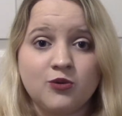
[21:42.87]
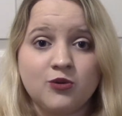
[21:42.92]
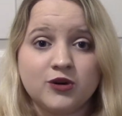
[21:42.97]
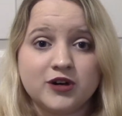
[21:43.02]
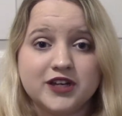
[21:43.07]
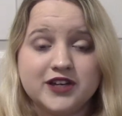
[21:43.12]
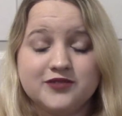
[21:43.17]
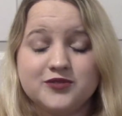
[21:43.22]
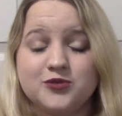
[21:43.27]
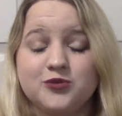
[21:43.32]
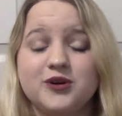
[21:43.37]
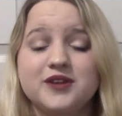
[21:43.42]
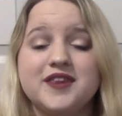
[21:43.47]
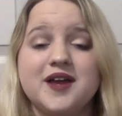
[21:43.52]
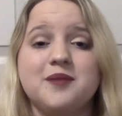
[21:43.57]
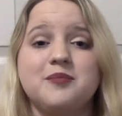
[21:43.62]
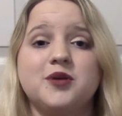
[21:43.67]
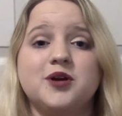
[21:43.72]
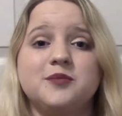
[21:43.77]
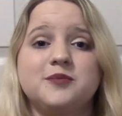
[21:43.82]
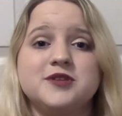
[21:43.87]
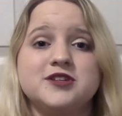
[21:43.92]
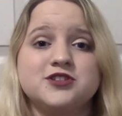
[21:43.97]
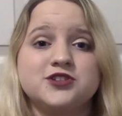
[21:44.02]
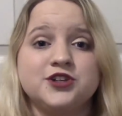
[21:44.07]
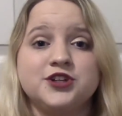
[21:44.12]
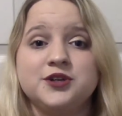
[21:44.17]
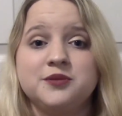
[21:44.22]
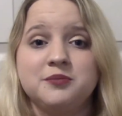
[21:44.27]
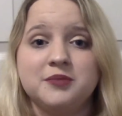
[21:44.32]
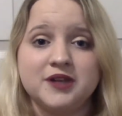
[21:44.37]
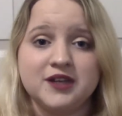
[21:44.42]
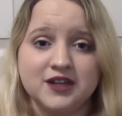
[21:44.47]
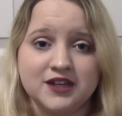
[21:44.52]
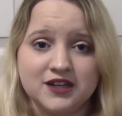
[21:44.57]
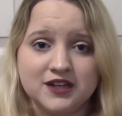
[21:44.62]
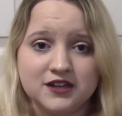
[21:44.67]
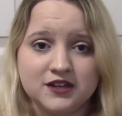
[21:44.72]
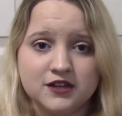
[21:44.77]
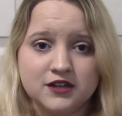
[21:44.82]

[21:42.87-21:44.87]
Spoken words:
or even what that purpose could be.